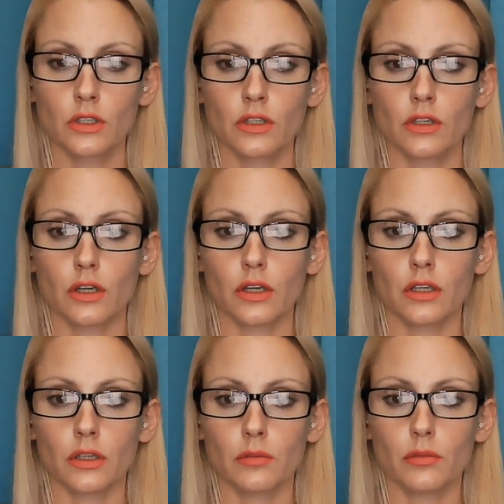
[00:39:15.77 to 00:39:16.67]

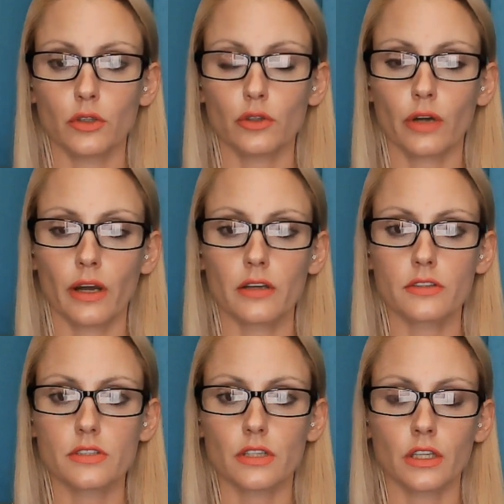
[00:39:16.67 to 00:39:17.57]
um, who has
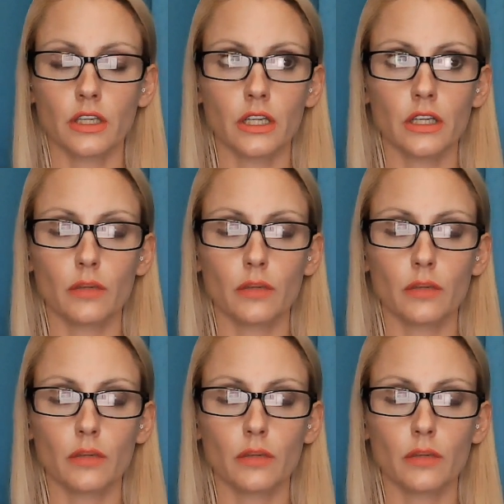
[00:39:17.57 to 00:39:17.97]
any